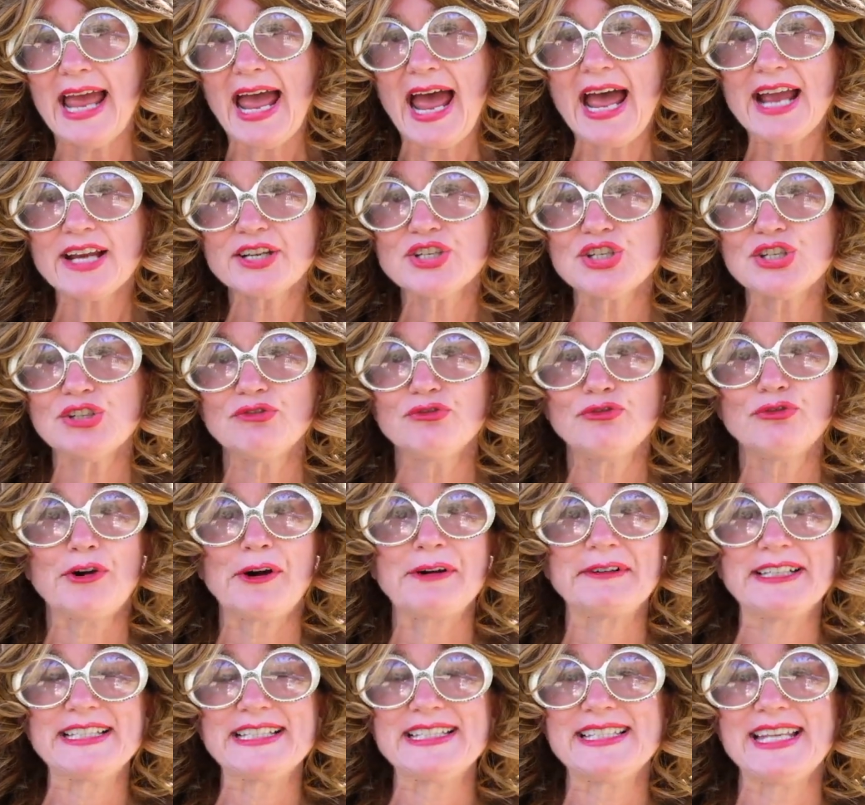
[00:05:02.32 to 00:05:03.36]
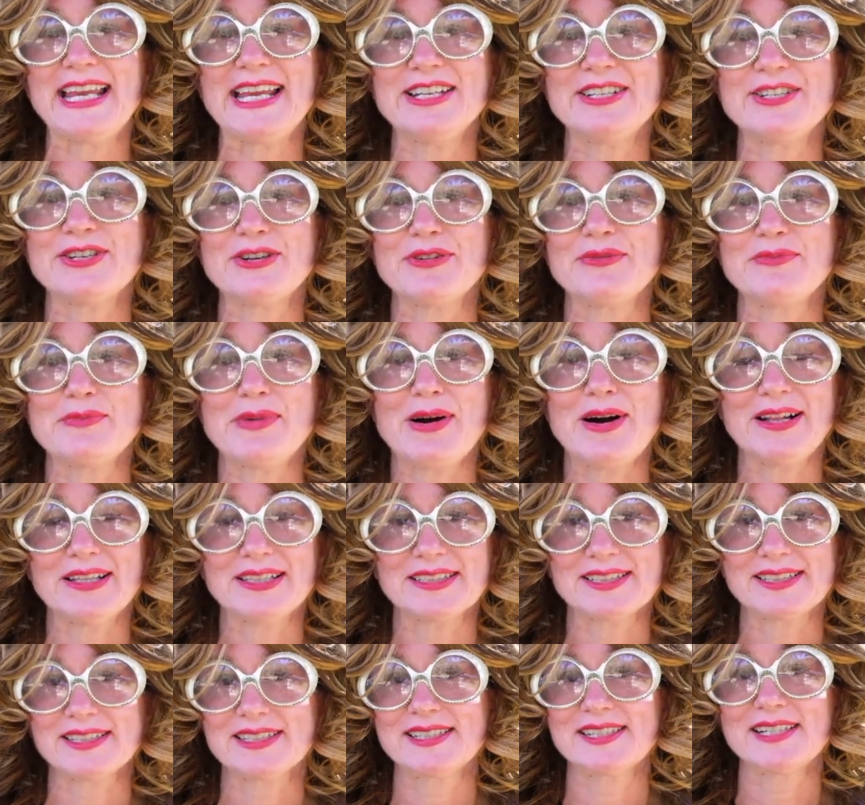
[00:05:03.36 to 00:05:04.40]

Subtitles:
Action for Endangered Mollusks,